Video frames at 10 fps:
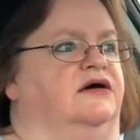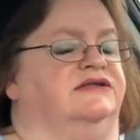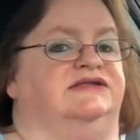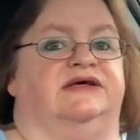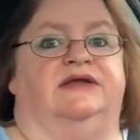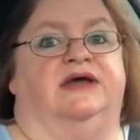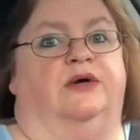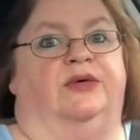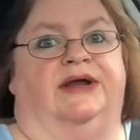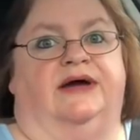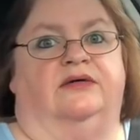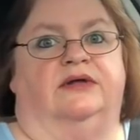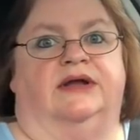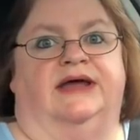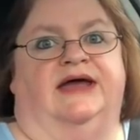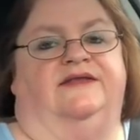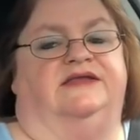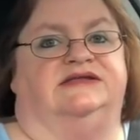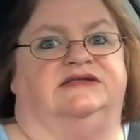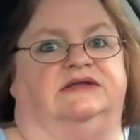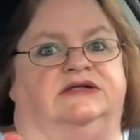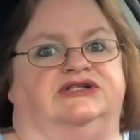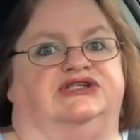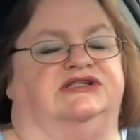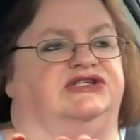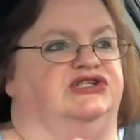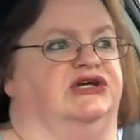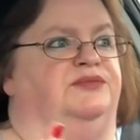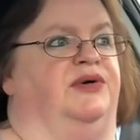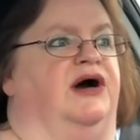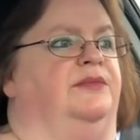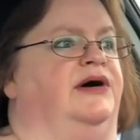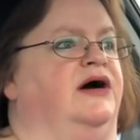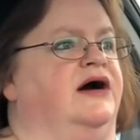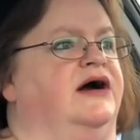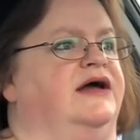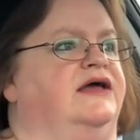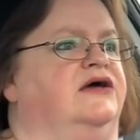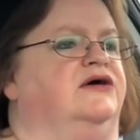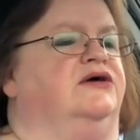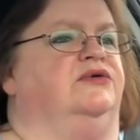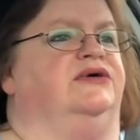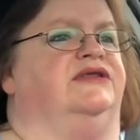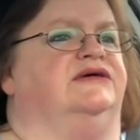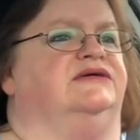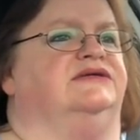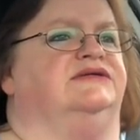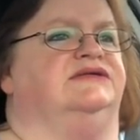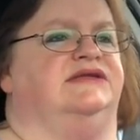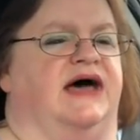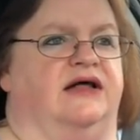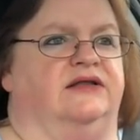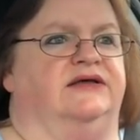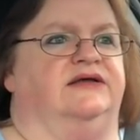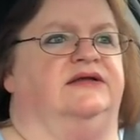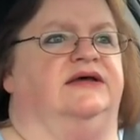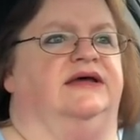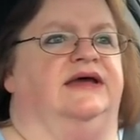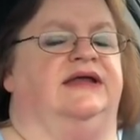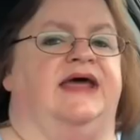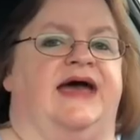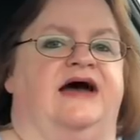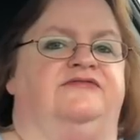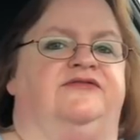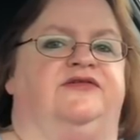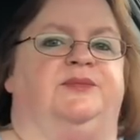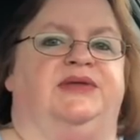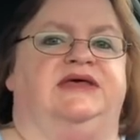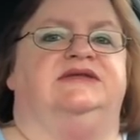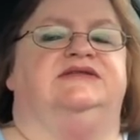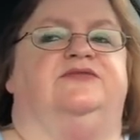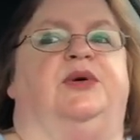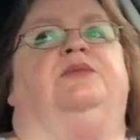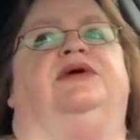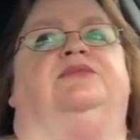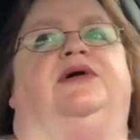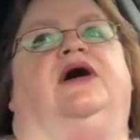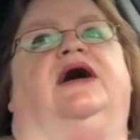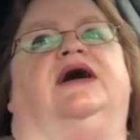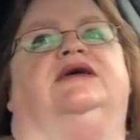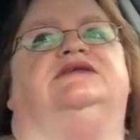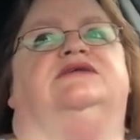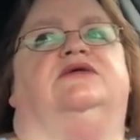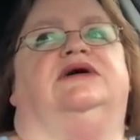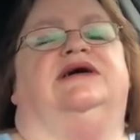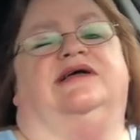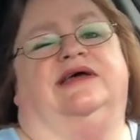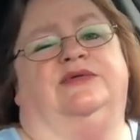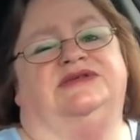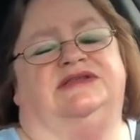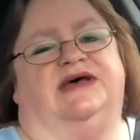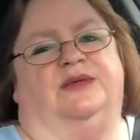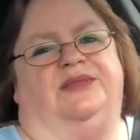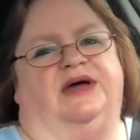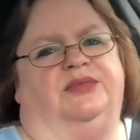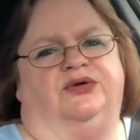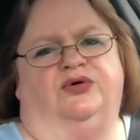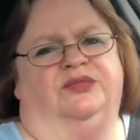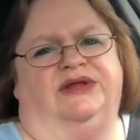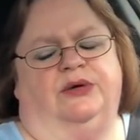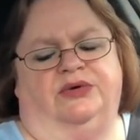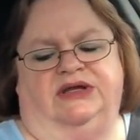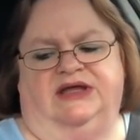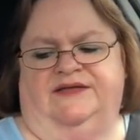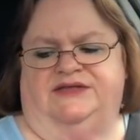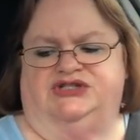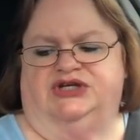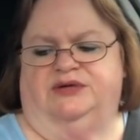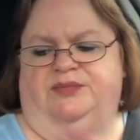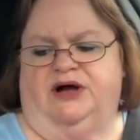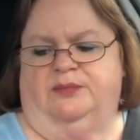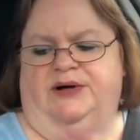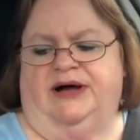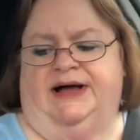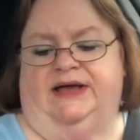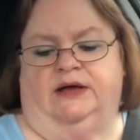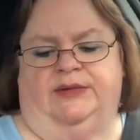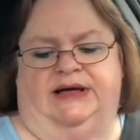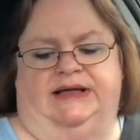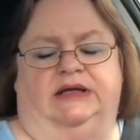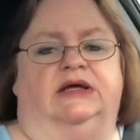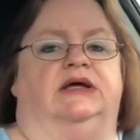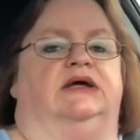On Sunday I went out and I had this delicious chicken pot pie with a salad and half of a piece of pumpkin pie. So that wasn't that bad, but normally I wouldn't get the chicken pot pie. Come on.